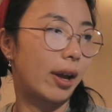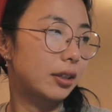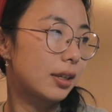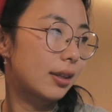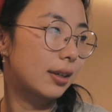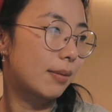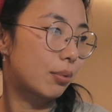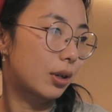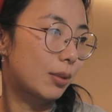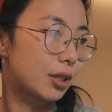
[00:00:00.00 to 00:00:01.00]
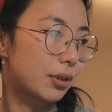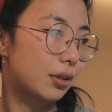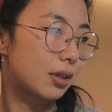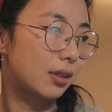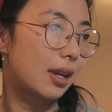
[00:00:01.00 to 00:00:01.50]
Actually, I think I pretty much
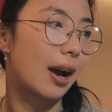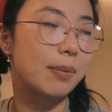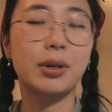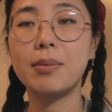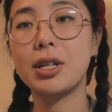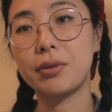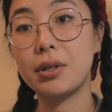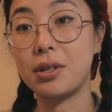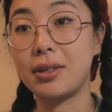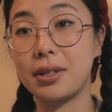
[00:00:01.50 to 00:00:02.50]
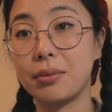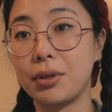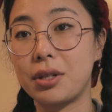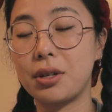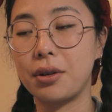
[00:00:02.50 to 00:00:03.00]
wrote 2,000
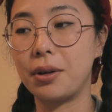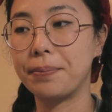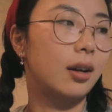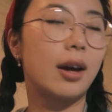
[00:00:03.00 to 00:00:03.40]
words total.